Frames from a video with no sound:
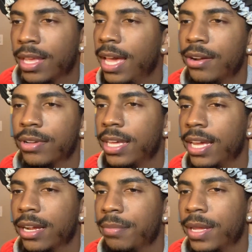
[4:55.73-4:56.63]
I don't
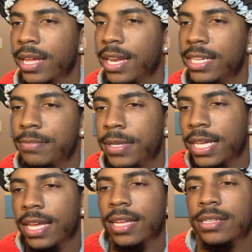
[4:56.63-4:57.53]
care, uh, man. That's
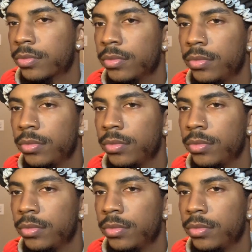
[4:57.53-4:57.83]
BS.